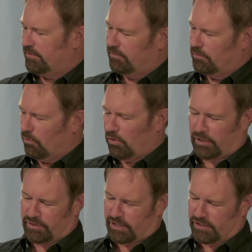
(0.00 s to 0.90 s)
and
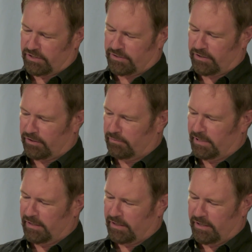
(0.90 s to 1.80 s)
organizations that are going
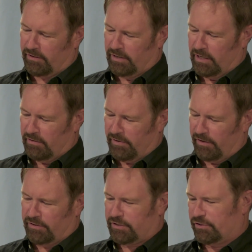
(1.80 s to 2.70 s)
to be there,
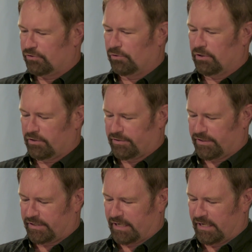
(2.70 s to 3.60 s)
various historical
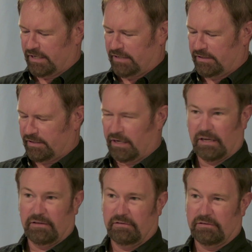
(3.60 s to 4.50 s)
societies,
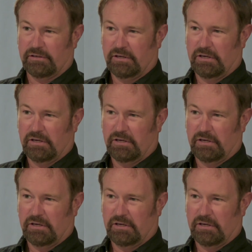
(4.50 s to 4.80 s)
and